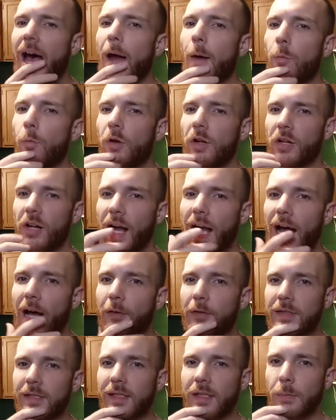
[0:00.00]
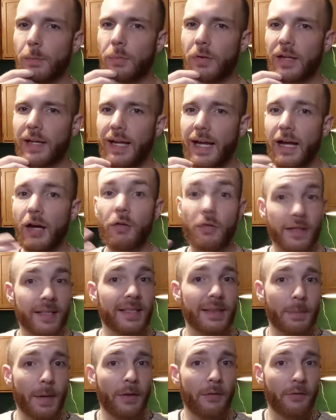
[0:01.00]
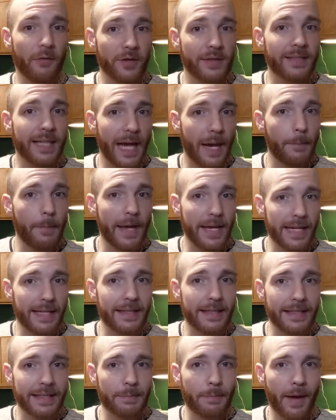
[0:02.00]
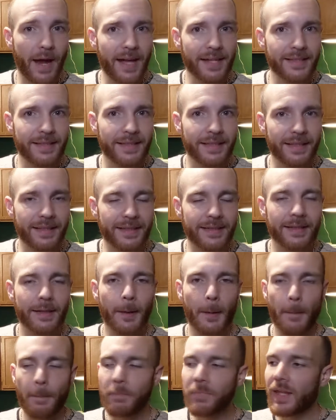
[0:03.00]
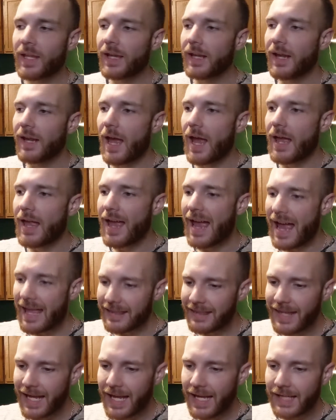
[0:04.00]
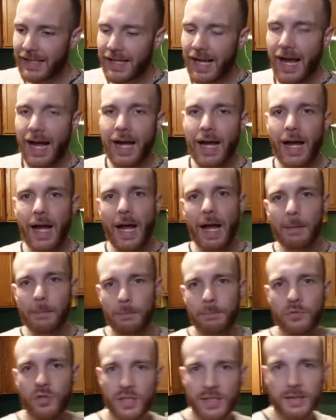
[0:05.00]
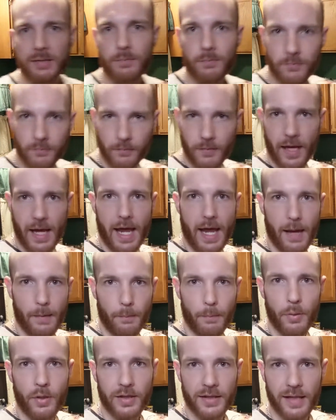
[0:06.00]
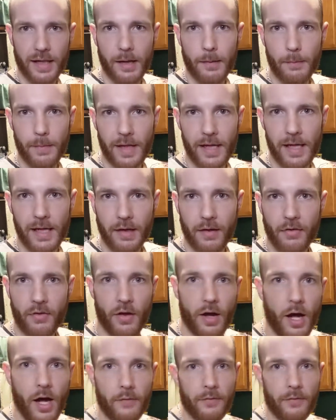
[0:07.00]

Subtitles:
I wonder how it's going to play out. This is my first time making these pasties. And then I just put them in the